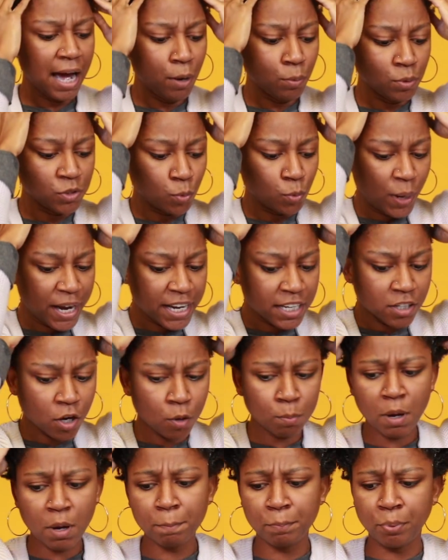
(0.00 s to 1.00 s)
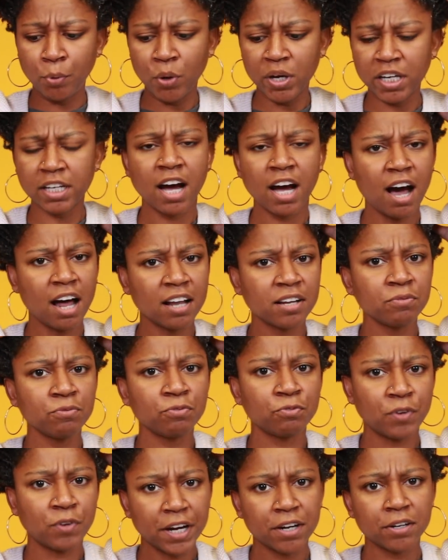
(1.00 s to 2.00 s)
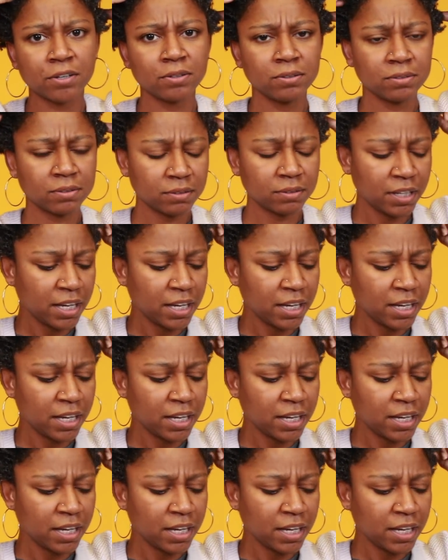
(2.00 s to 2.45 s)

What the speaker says: I was waiting on my boy Colin Farrell,